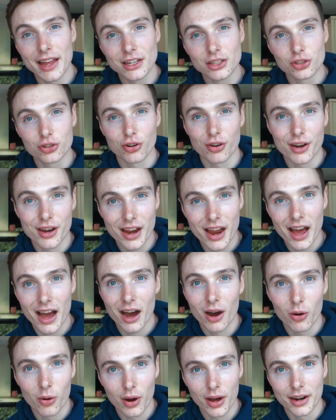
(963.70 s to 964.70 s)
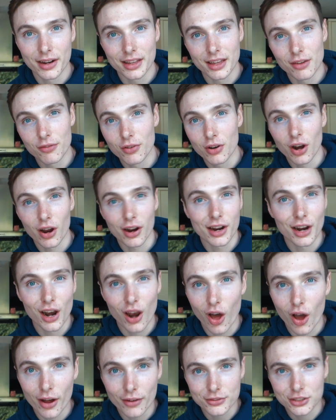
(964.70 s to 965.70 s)
intro now and give you like a
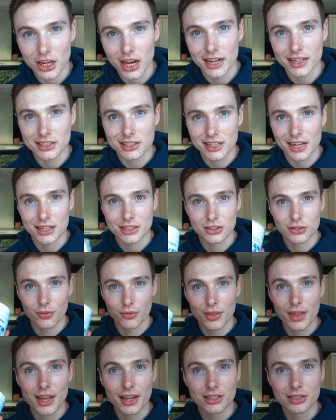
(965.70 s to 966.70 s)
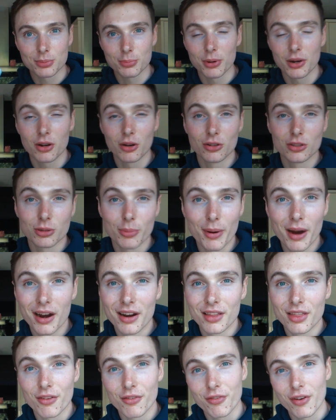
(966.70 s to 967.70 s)
live taste test of this, because
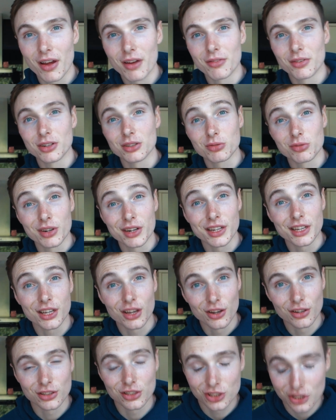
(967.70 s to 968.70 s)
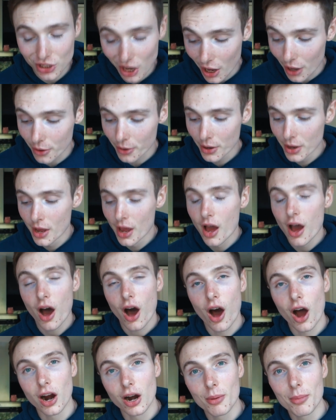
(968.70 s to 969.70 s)
apparently the flavor is really good. So
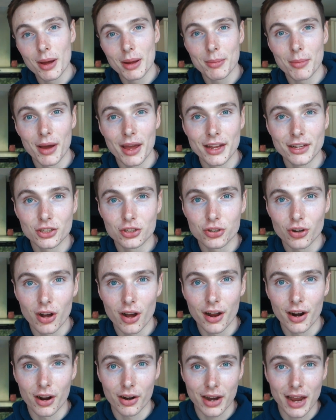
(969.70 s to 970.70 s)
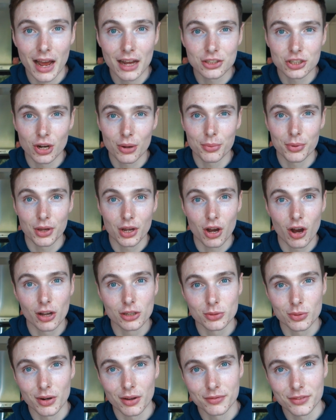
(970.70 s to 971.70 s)
I'm going to make my intro and I'll catch up with you
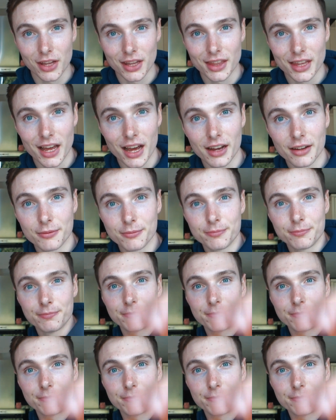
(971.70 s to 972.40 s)
guys when I've done that.